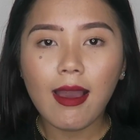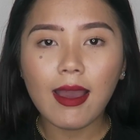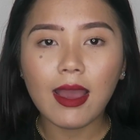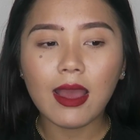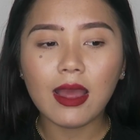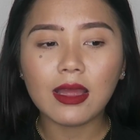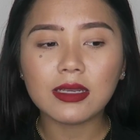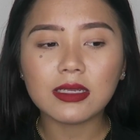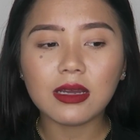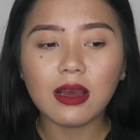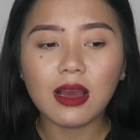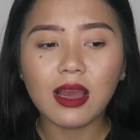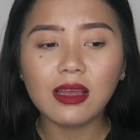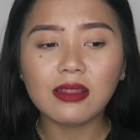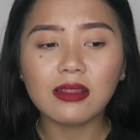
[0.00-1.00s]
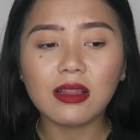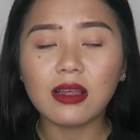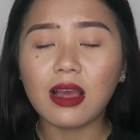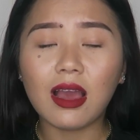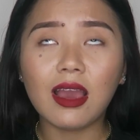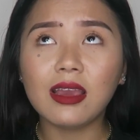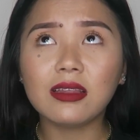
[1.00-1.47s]
And
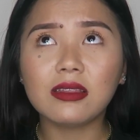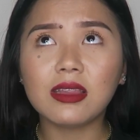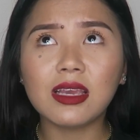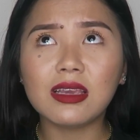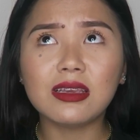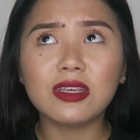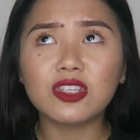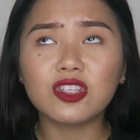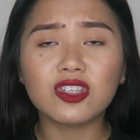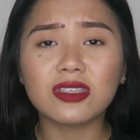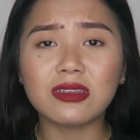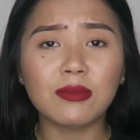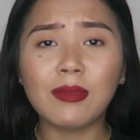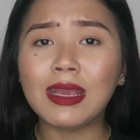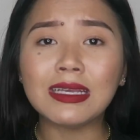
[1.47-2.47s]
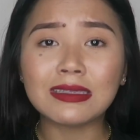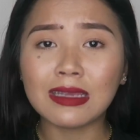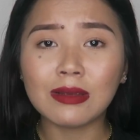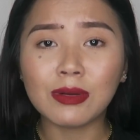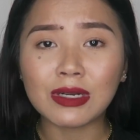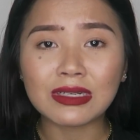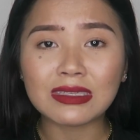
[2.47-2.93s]
I think he's just an
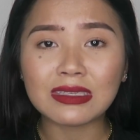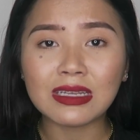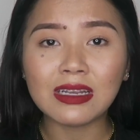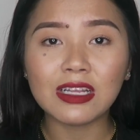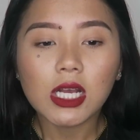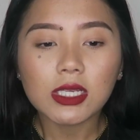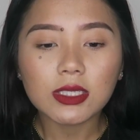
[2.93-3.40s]
amazing person.